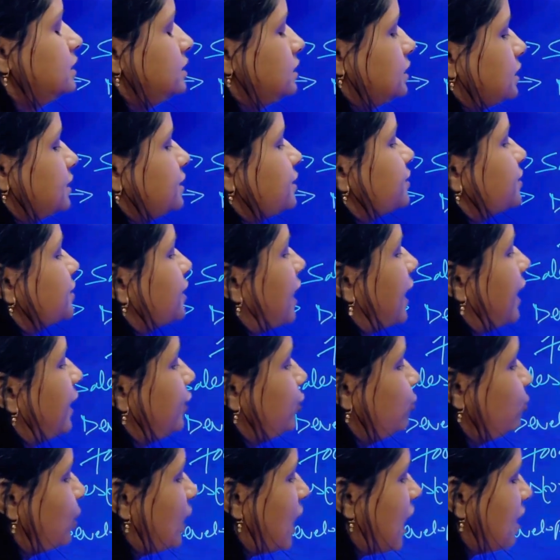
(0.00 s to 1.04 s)
just try
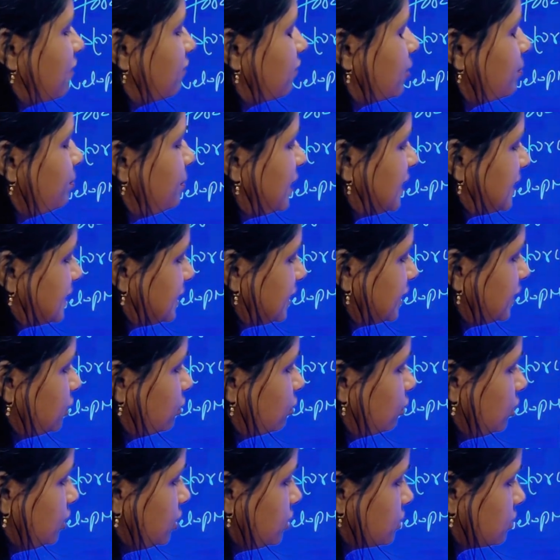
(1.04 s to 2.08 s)
to have a basic
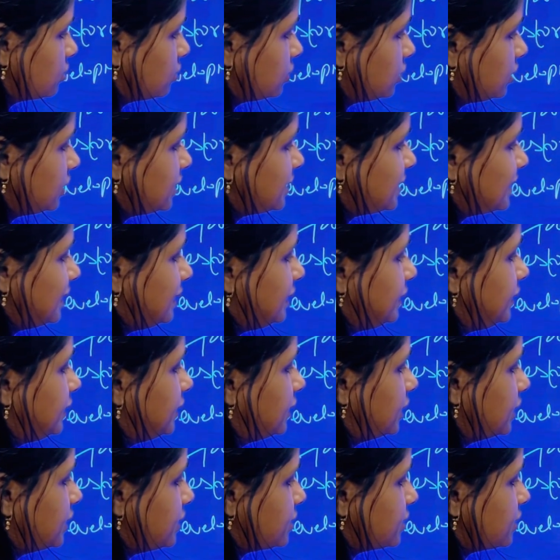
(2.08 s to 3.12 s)
knowledge on this
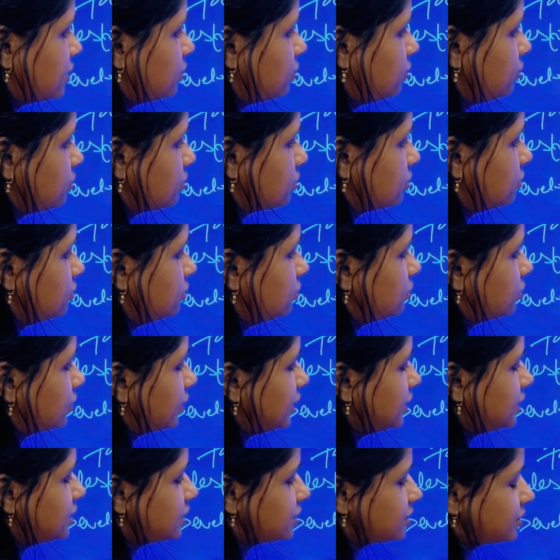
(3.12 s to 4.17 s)
integration also.
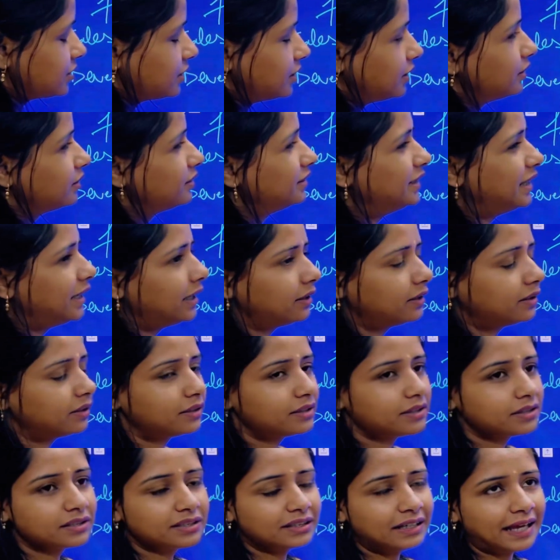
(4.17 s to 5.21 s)
Okay, just there
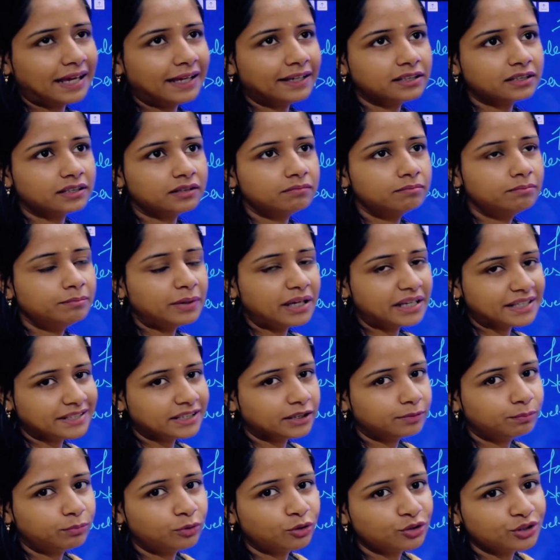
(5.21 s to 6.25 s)
is like some
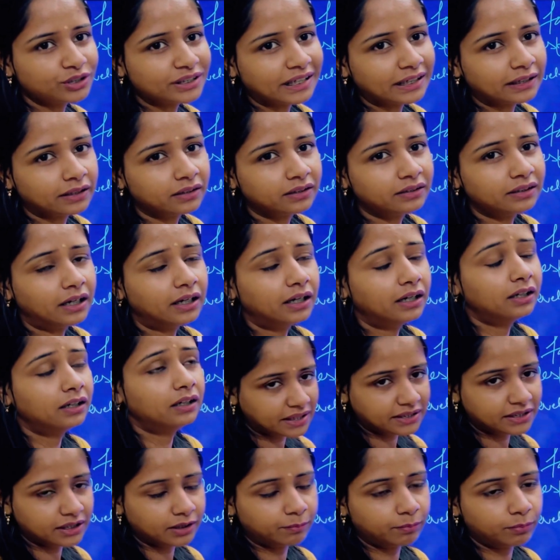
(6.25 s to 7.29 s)
basic project
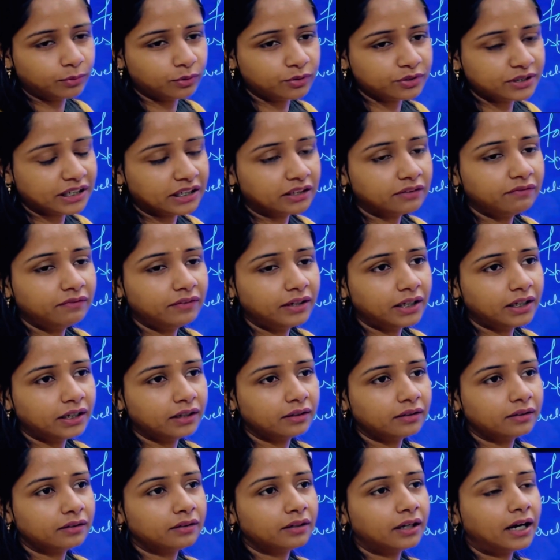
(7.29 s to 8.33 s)

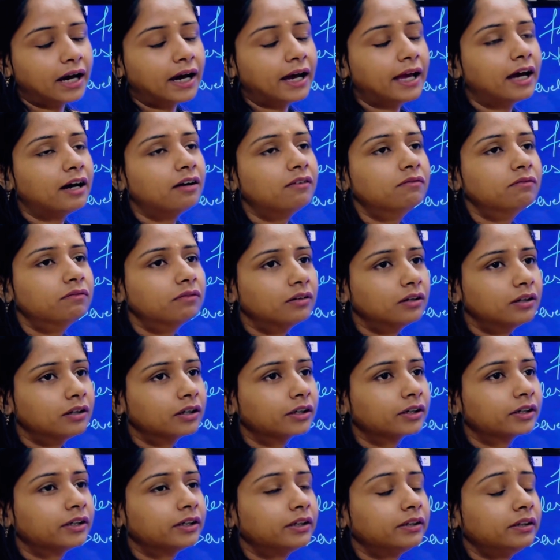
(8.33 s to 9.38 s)
where I have
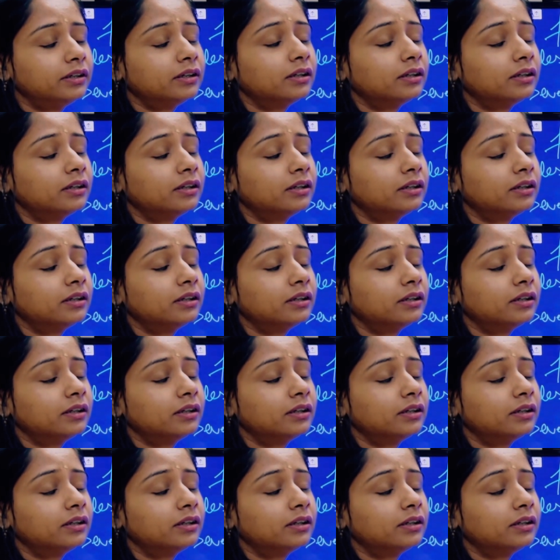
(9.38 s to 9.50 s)
worked